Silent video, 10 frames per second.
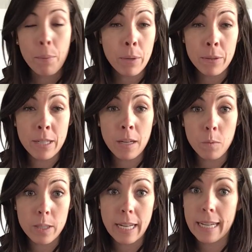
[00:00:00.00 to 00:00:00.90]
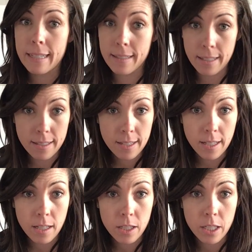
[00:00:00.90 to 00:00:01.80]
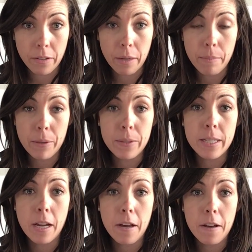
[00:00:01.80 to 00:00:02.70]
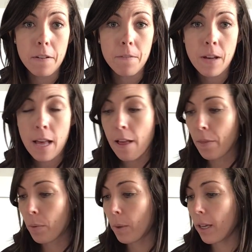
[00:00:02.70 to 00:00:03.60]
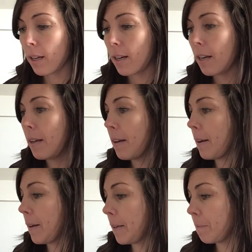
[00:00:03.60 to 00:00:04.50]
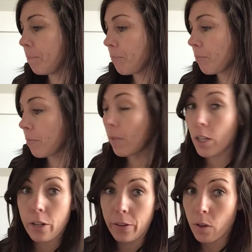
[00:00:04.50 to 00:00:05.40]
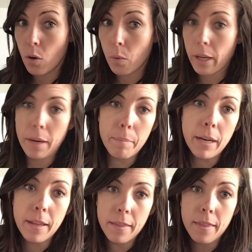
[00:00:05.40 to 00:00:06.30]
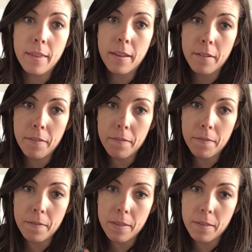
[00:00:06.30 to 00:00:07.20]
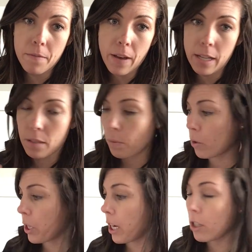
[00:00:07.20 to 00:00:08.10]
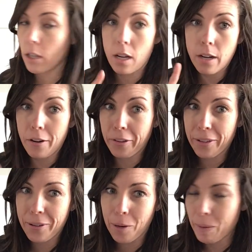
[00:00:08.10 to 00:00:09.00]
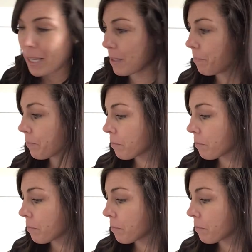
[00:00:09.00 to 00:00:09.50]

protein will stay consistent during most of the week, during the whole week, but the fats will change on our low carb days.